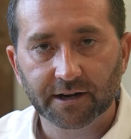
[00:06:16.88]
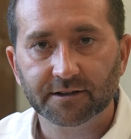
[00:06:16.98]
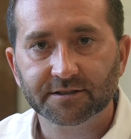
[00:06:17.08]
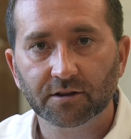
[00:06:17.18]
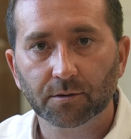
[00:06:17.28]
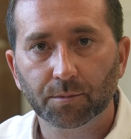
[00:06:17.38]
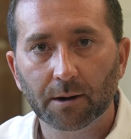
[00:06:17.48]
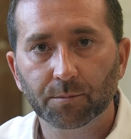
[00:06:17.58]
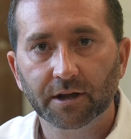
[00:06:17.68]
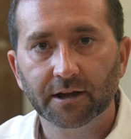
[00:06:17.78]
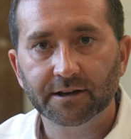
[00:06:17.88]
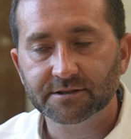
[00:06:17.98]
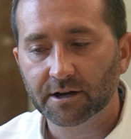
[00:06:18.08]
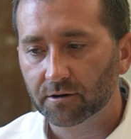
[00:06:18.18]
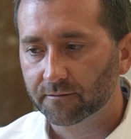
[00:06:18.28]
to sell the property
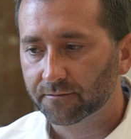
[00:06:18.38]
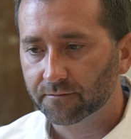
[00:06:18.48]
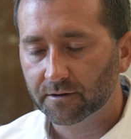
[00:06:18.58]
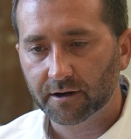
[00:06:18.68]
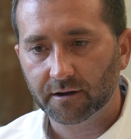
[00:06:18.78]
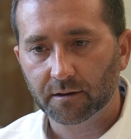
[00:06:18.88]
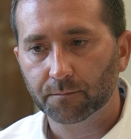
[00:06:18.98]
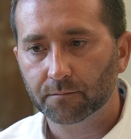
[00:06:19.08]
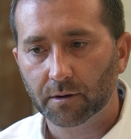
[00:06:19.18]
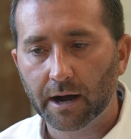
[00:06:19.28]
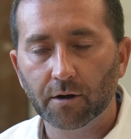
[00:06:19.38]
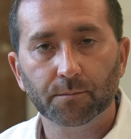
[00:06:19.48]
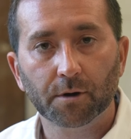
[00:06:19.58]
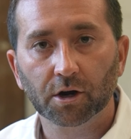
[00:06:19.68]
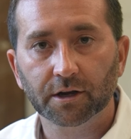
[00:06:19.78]
is out of how the
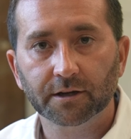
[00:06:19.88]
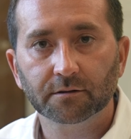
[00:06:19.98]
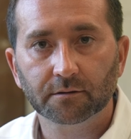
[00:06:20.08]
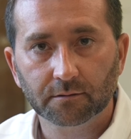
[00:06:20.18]
market